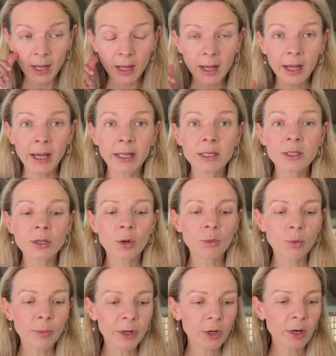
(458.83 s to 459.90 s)
And so when
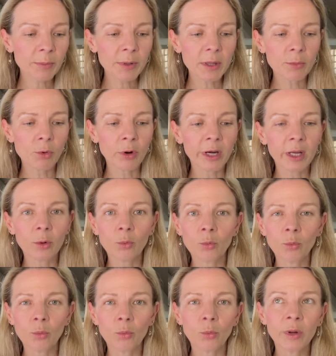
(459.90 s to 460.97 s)
we got up in the morning,
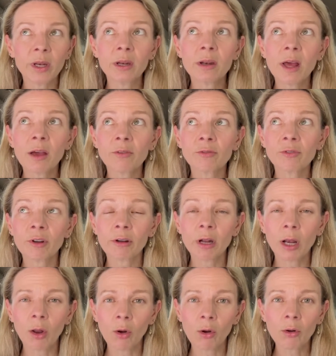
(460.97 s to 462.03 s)
we didn't have very
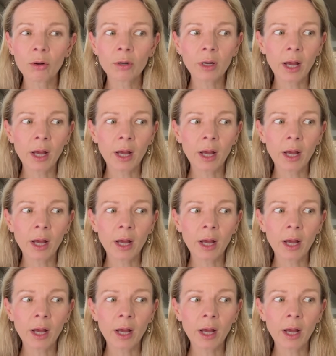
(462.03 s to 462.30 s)
long,